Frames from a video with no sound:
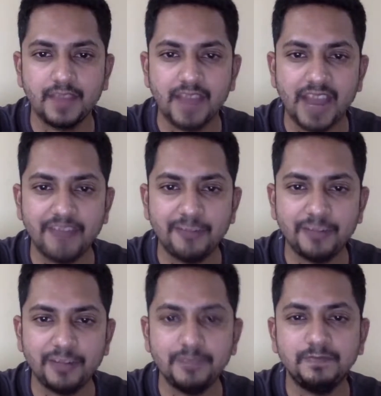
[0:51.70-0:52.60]
Hi,
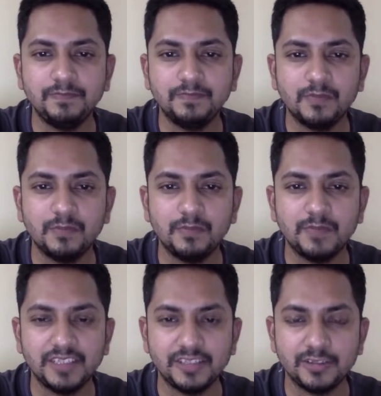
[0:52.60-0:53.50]
everyone.
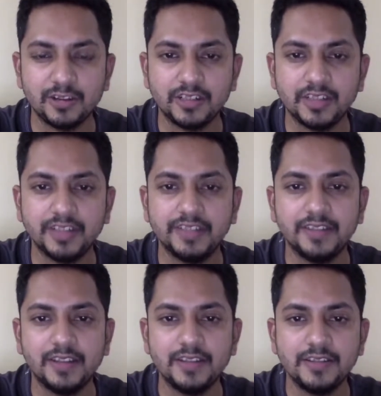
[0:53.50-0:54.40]
This is Dr. Ankit
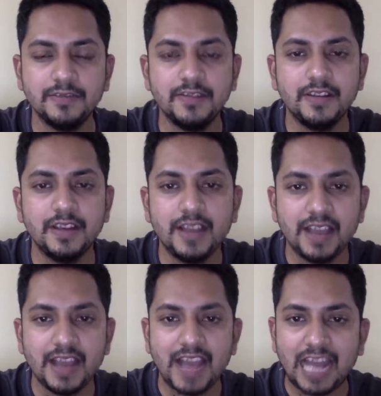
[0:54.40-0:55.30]
Raj.
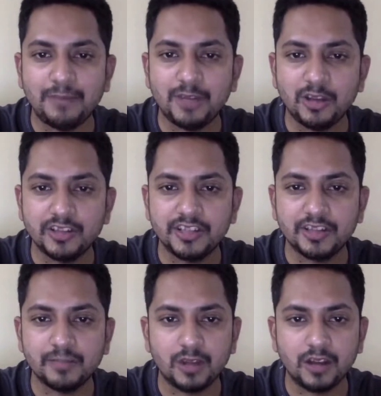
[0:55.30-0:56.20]
I'll be hosting a
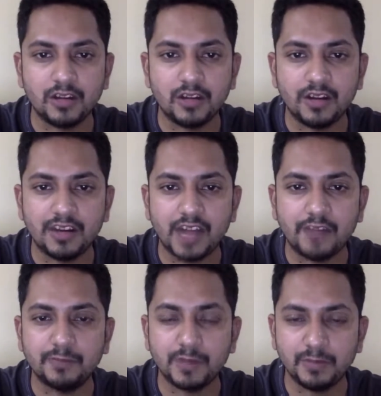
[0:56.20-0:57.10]
blog on
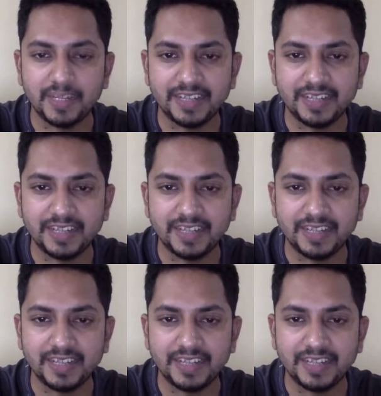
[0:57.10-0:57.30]
Harvard Public